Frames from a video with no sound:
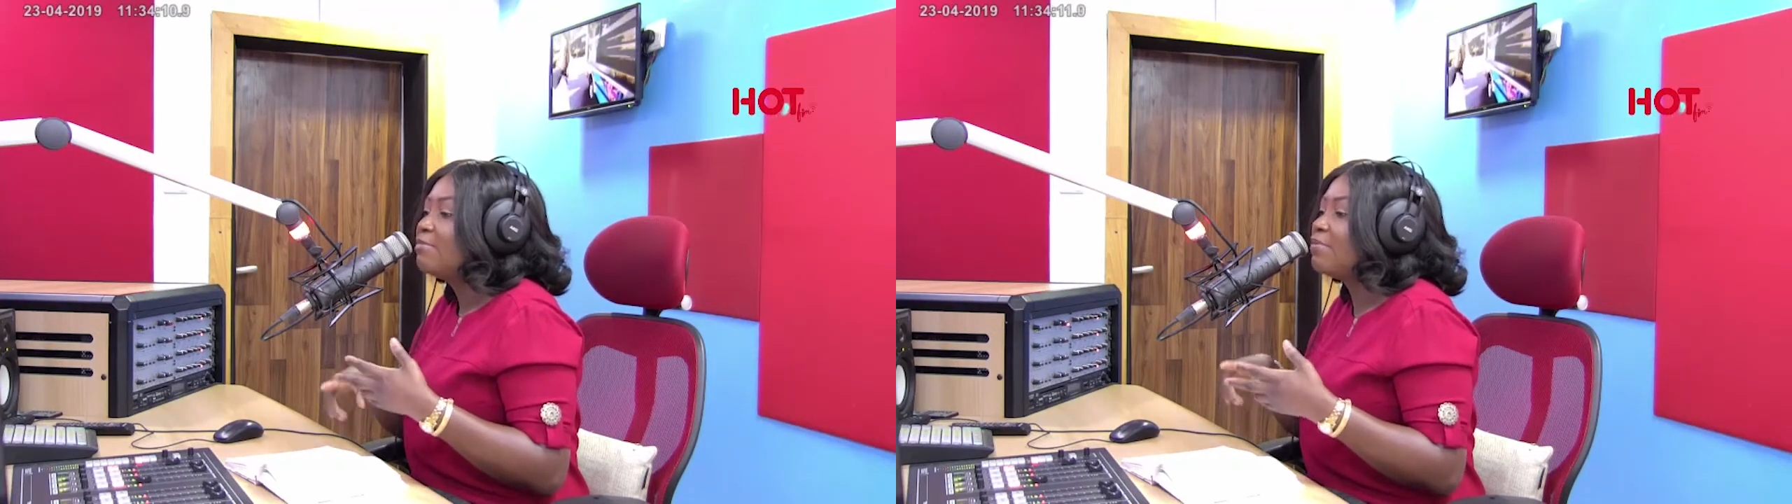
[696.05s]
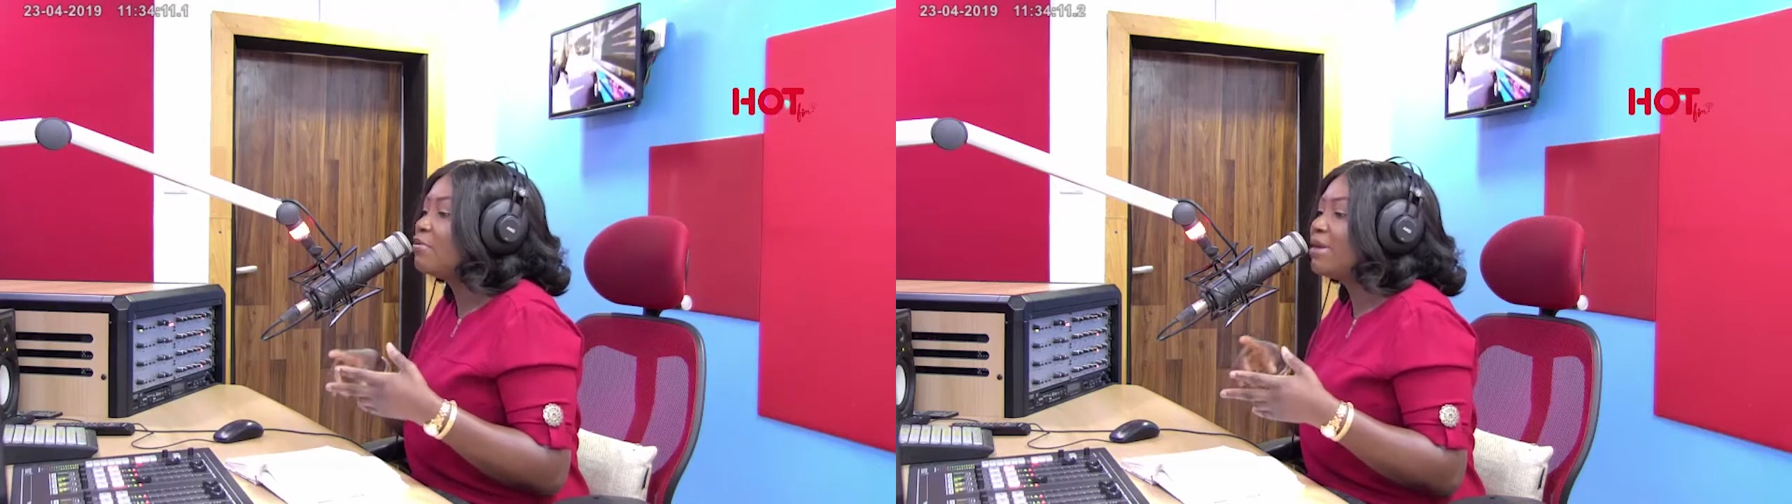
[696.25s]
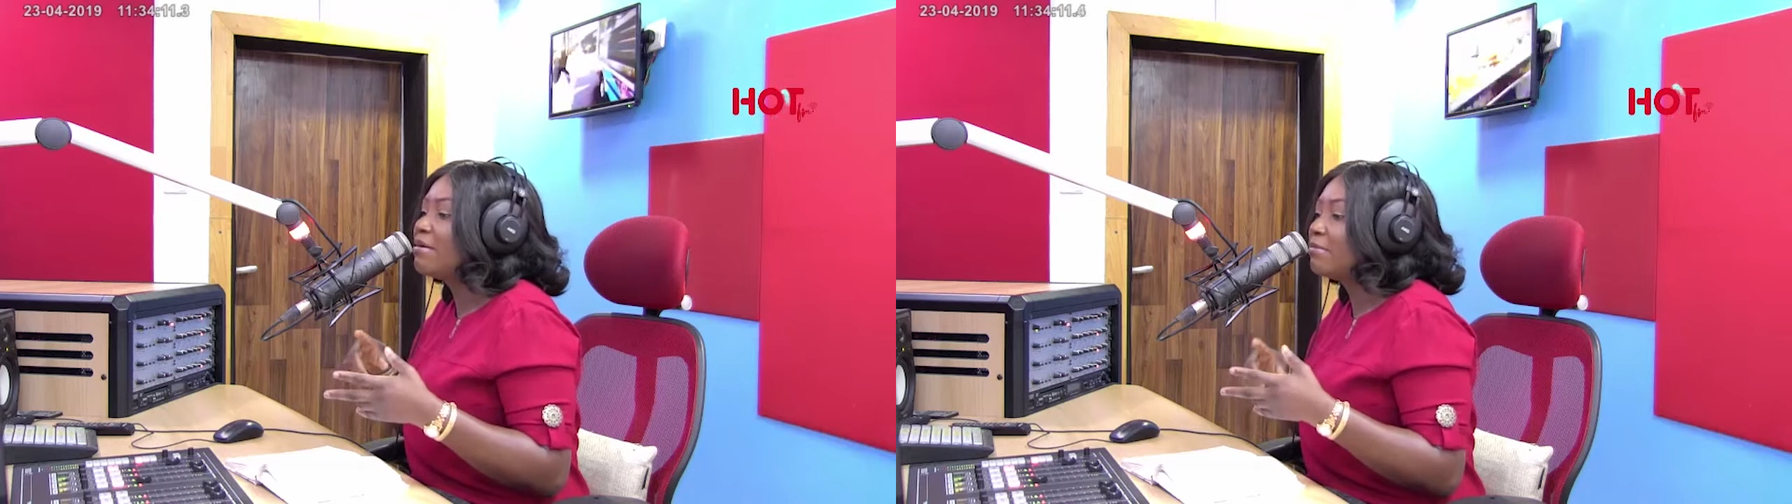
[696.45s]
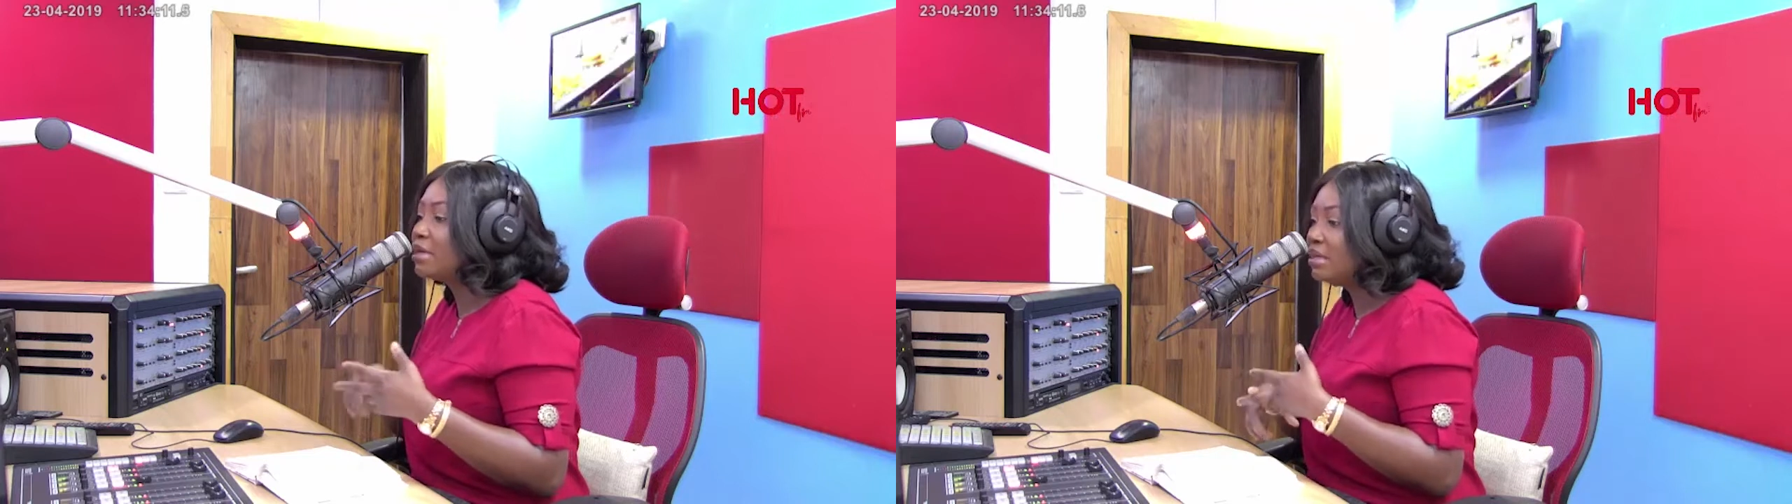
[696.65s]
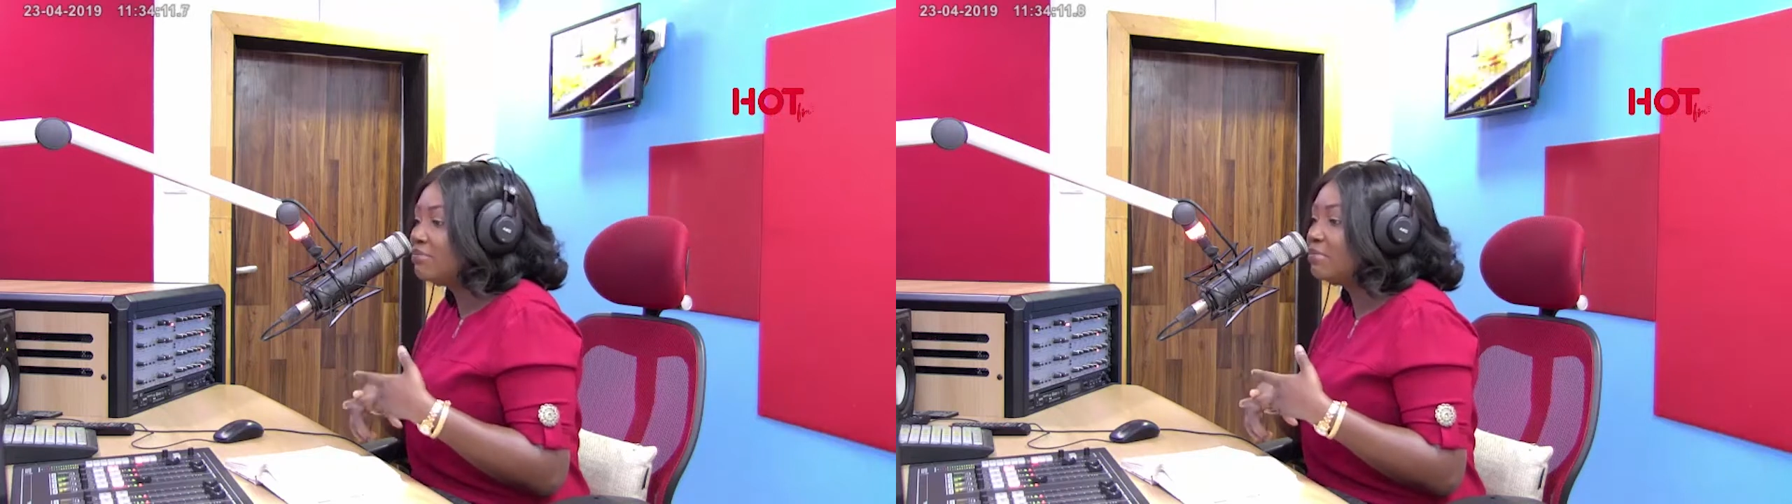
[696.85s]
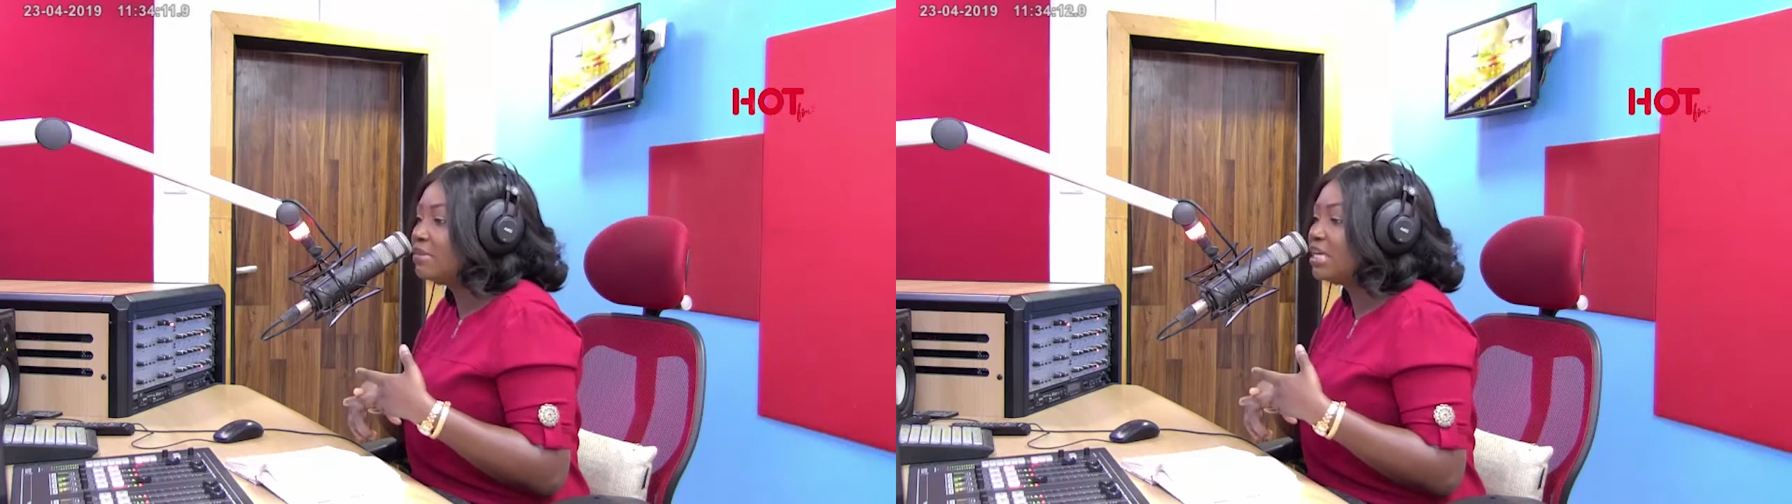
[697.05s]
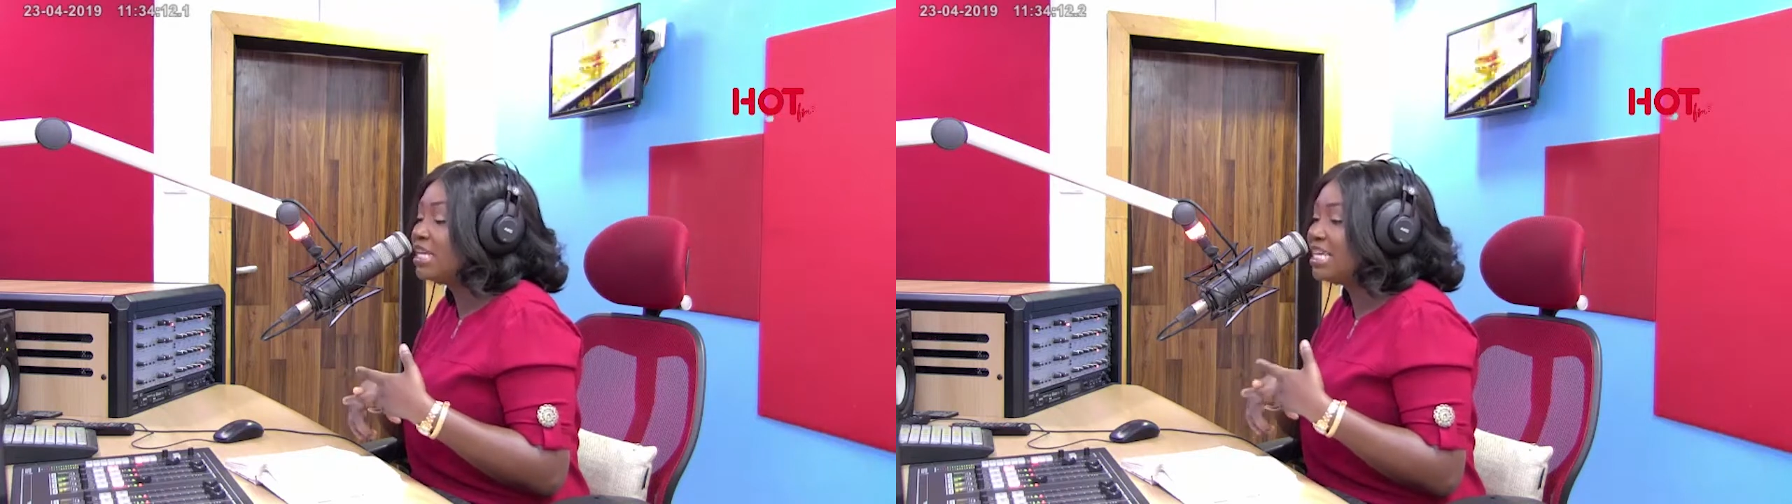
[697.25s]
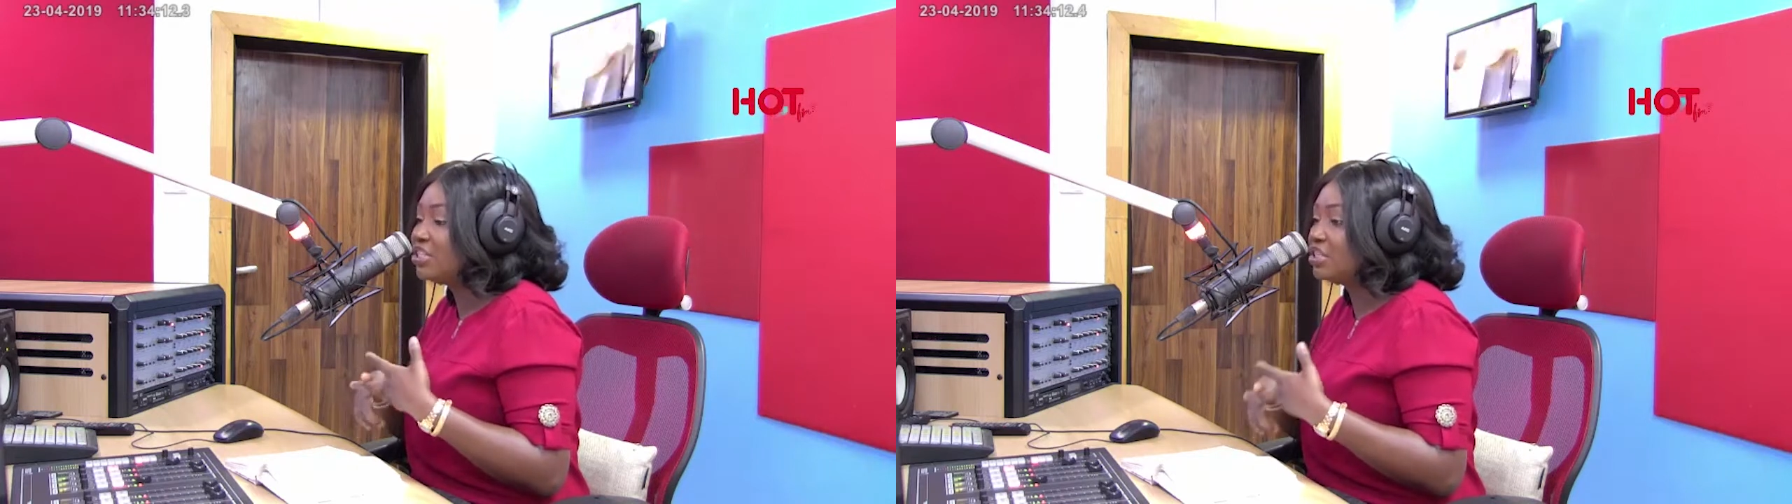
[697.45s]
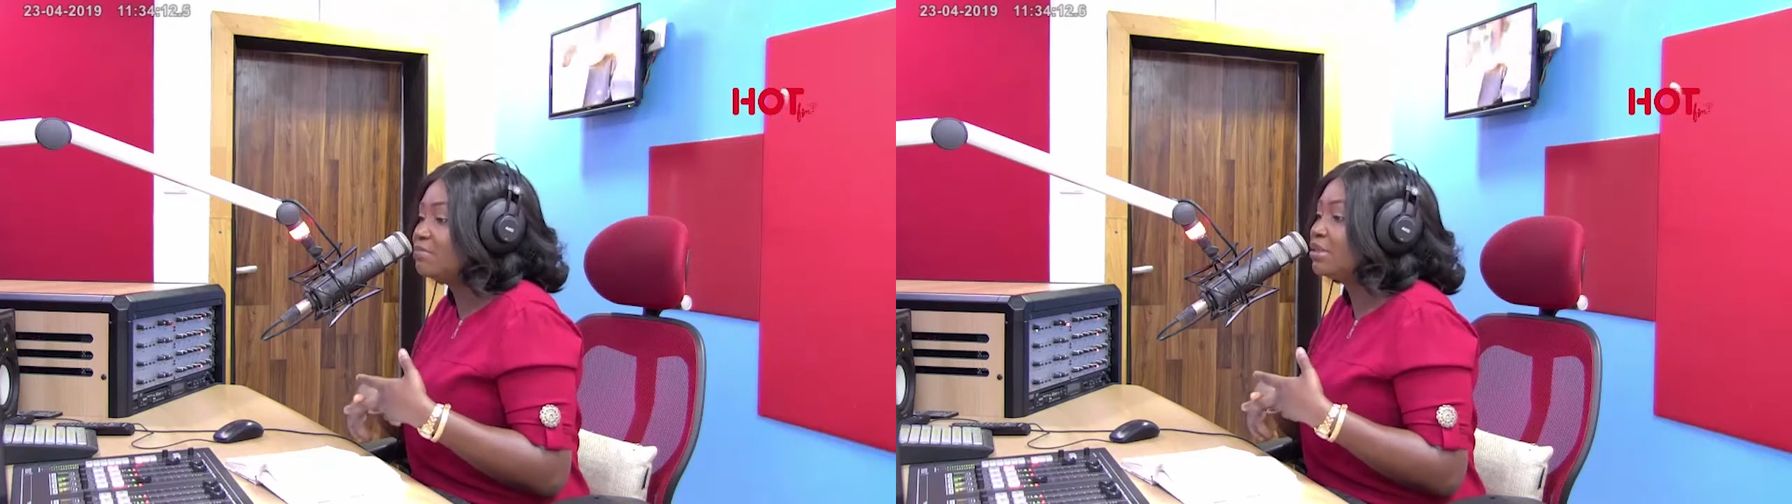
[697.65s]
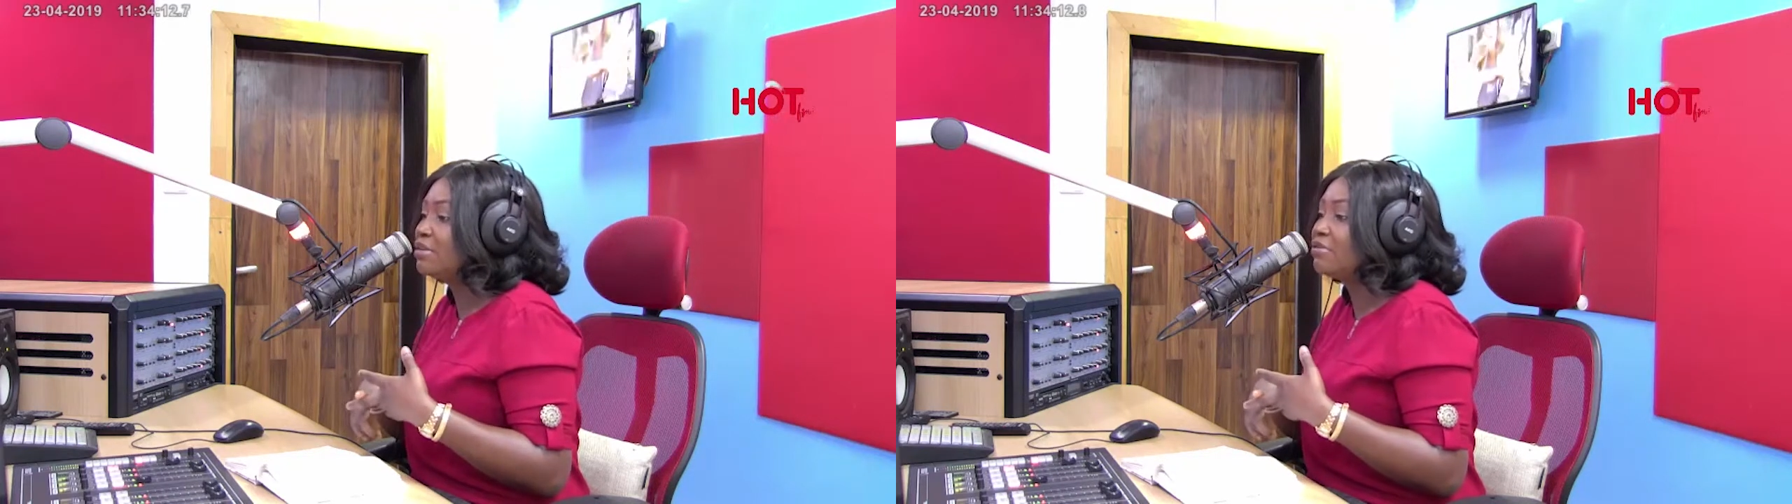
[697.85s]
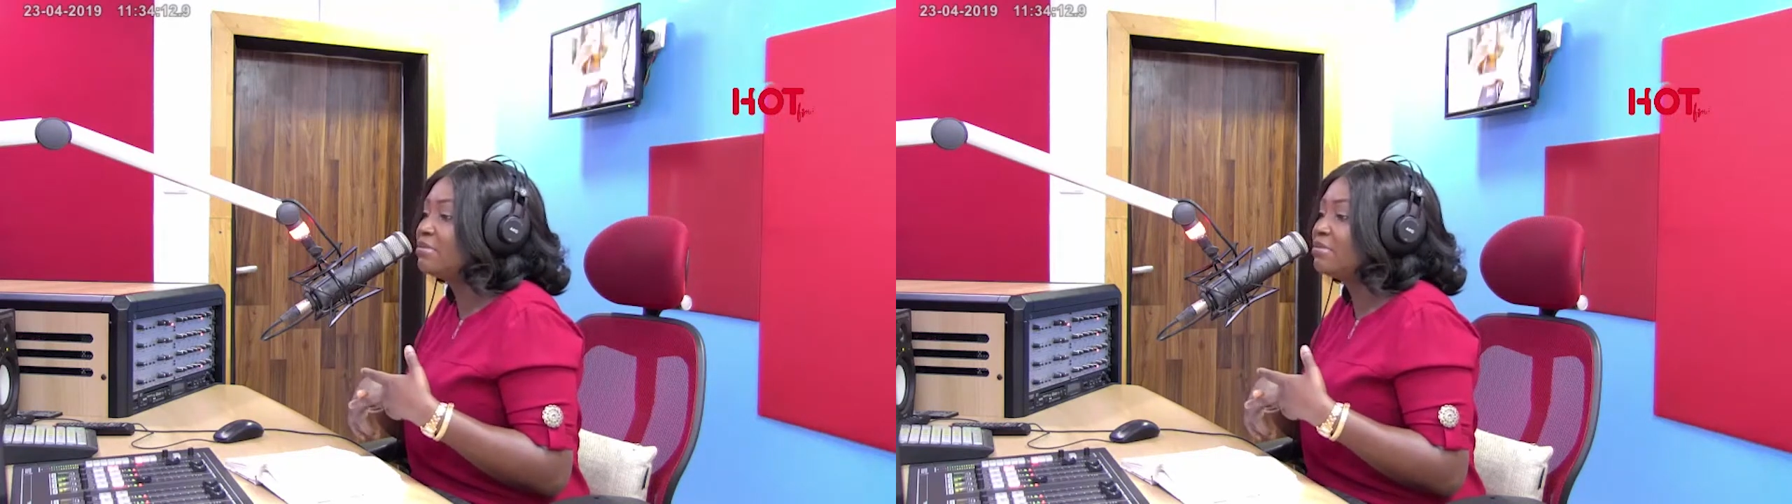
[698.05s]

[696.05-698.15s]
People make money legit money